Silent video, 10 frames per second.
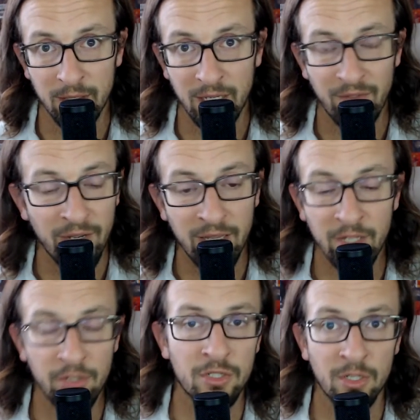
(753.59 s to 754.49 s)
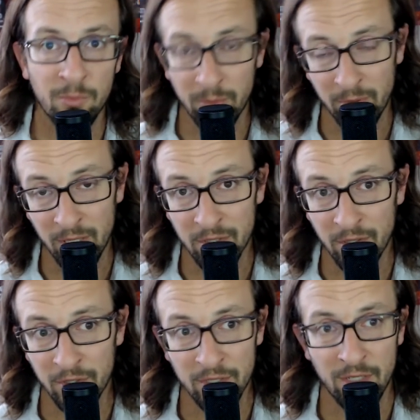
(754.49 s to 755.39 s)
If anything, you're just going to put pressure
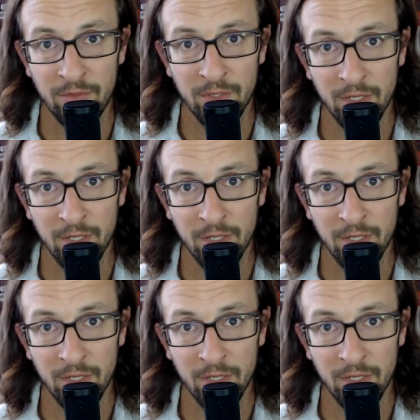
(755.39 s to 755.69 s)
on yourself and